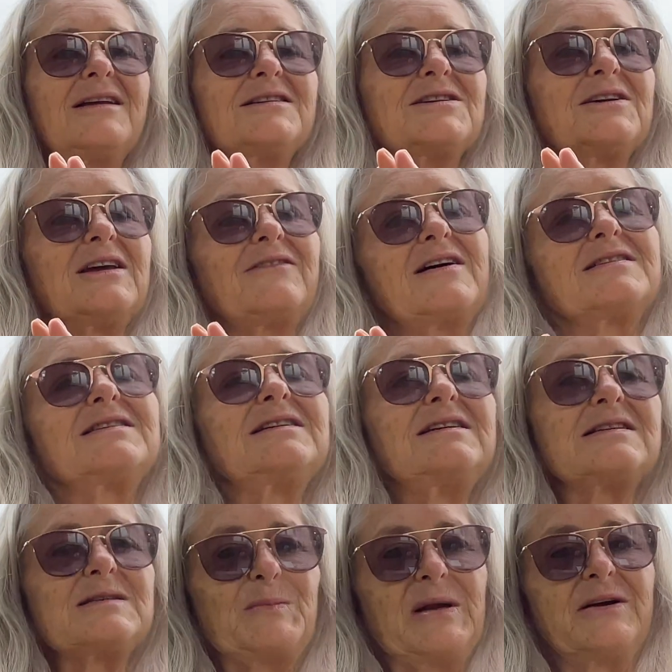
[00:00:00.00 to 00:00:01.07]
to give us the
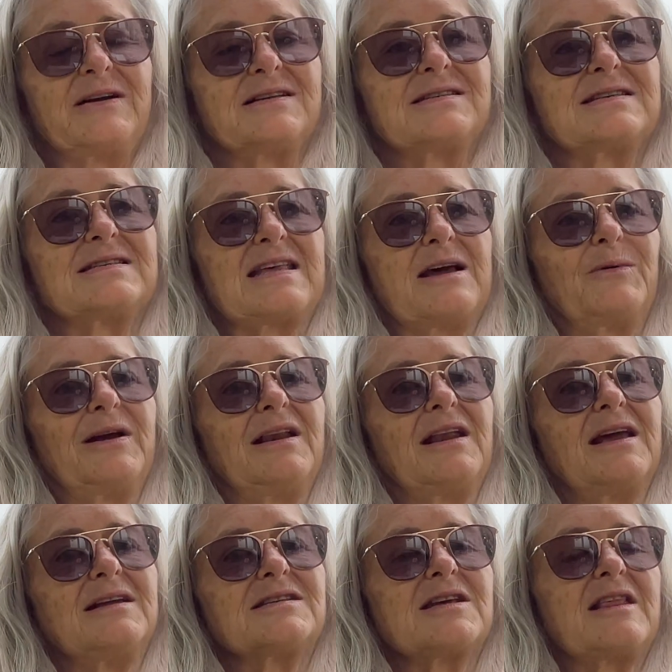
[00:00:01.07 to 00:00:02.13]
experiences that we
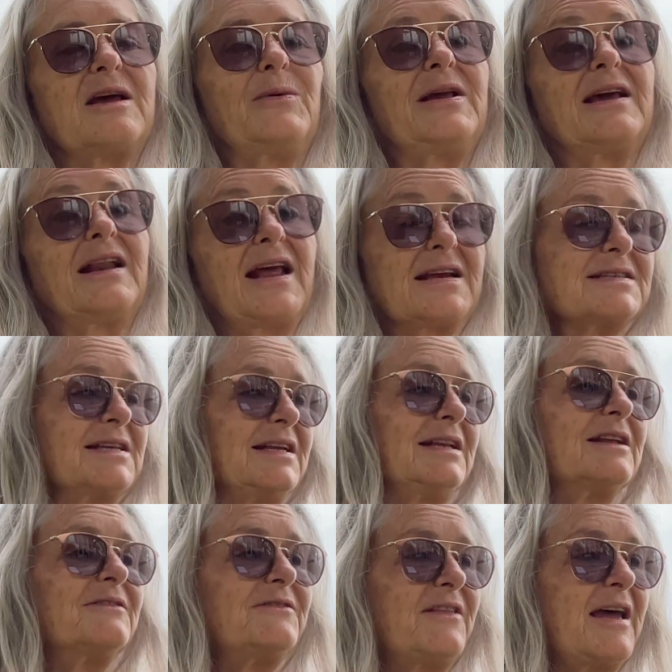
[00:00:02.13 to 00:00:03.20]
need so that we can actually
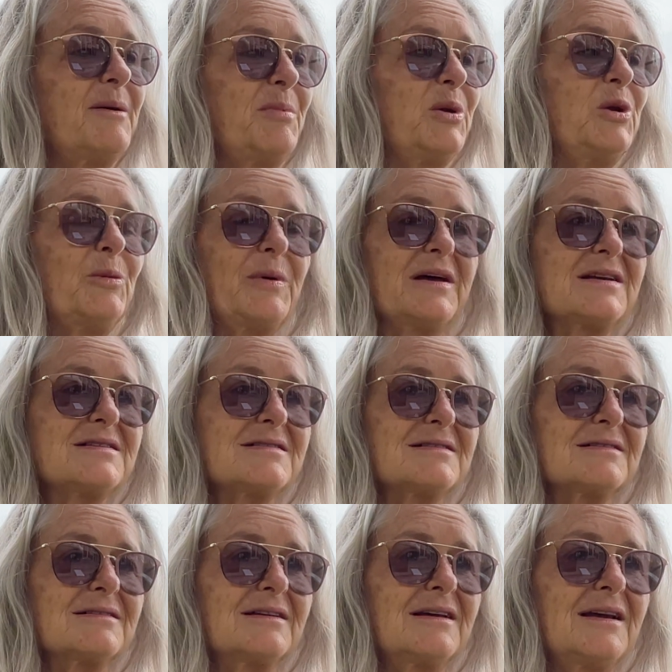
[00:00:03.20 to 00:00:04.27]
live that
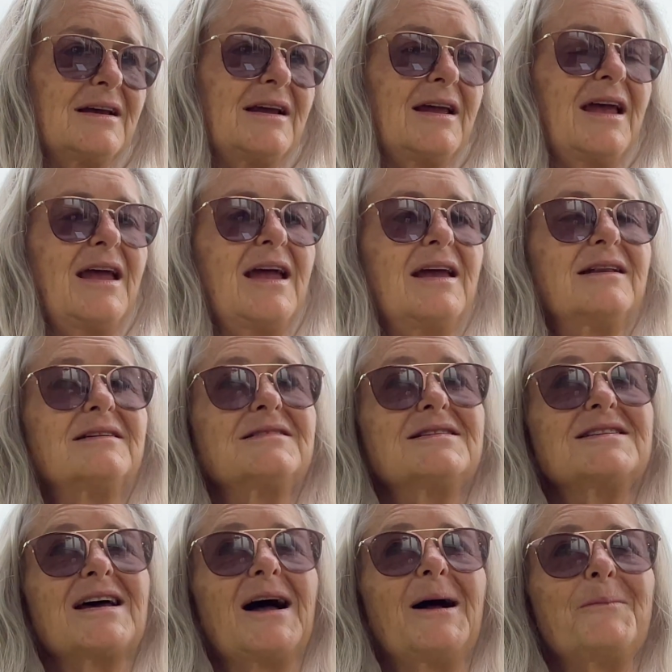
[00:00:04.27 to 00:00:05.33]
purpose. And
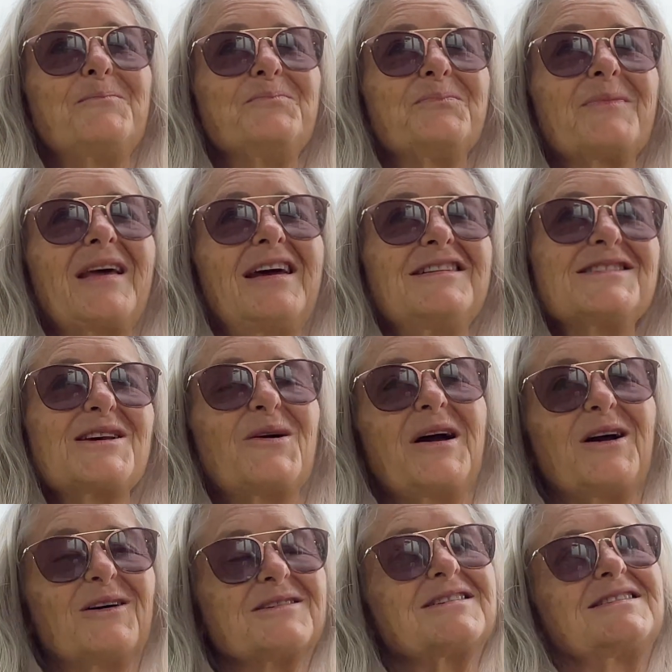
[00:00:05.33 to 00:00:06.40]
so I
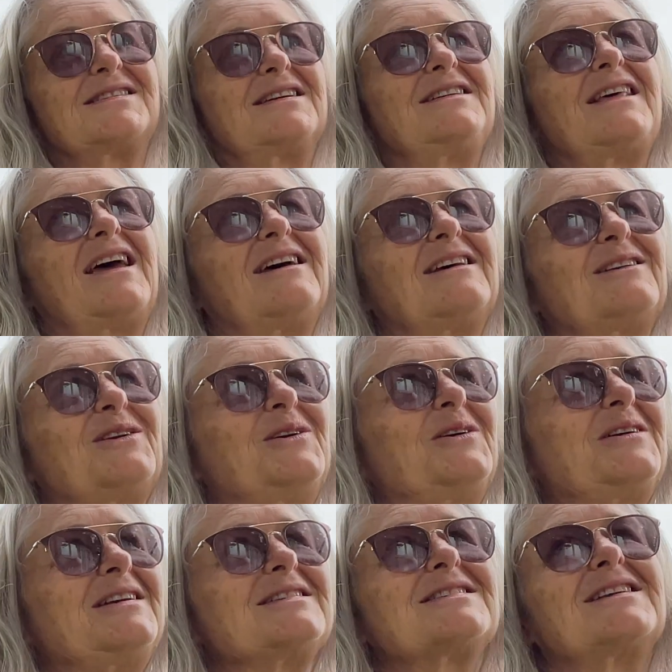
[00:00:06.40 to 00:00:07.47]
got to see that in her
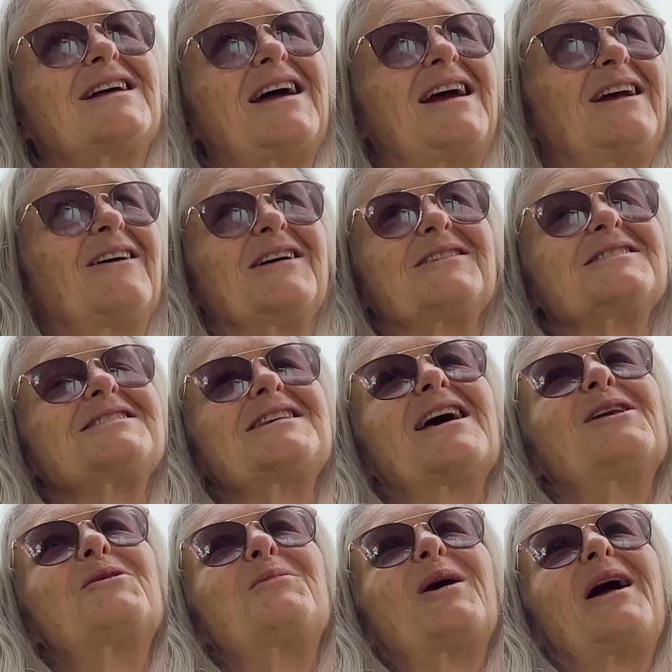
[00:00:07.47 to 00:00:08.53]
yesterday, and I could
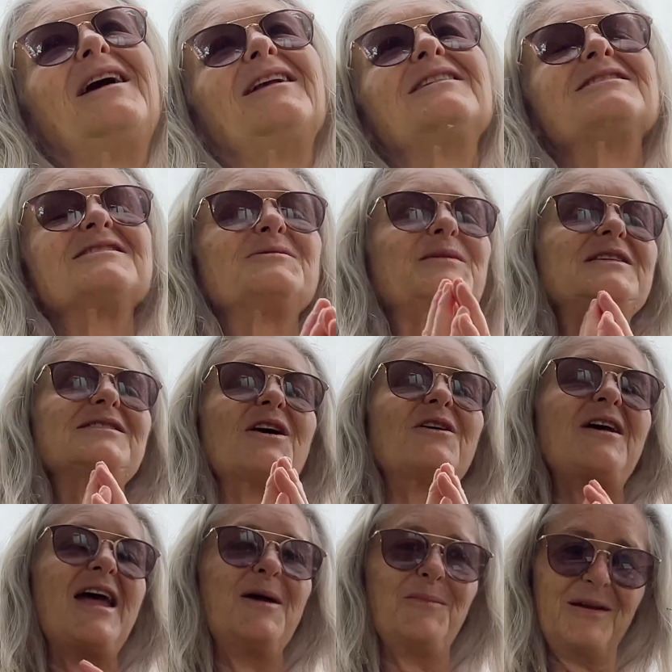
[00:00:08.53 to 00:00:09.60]
celebrate and just be so
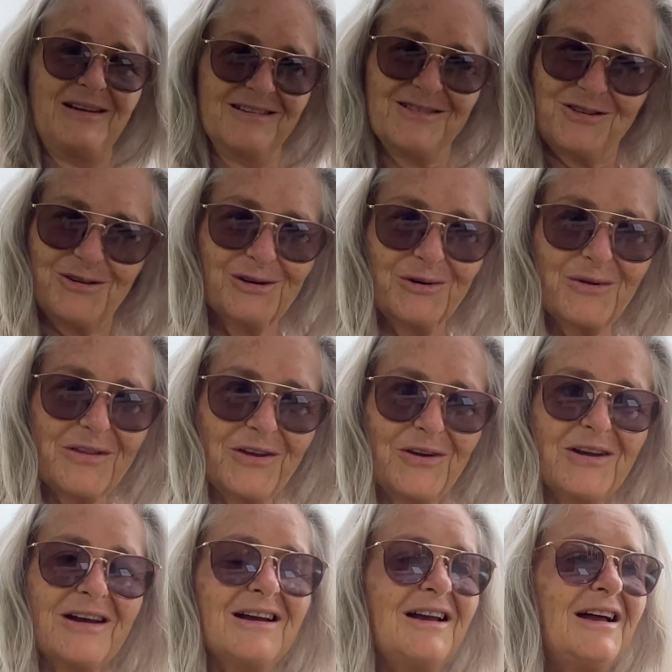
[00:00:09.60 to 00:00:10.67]
happy and thrilled with
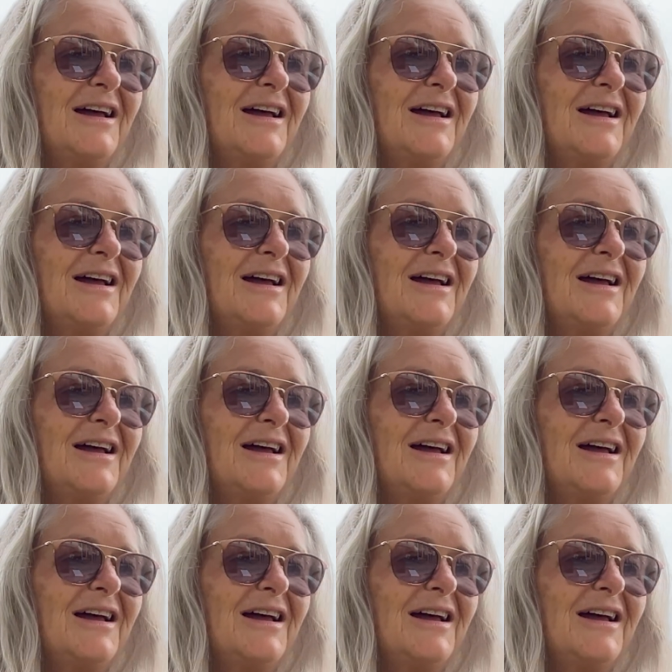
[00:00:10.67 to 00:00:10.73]
her